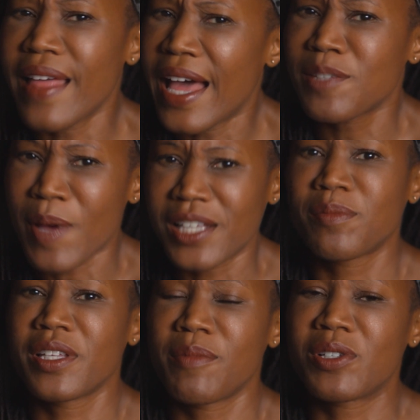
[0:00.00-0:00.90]
that is
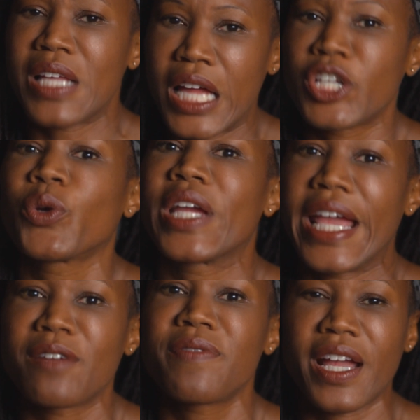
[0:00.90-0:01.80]
possibly the most
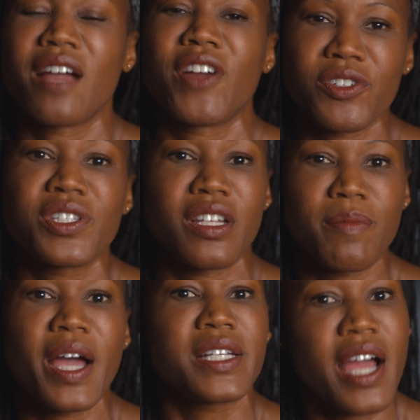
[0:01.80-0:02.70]
uncreative thing I've ever seen
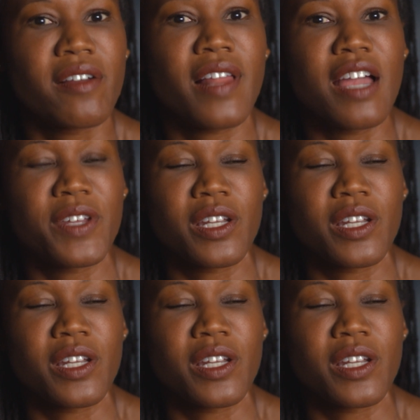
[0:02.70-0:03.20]
in my entire life.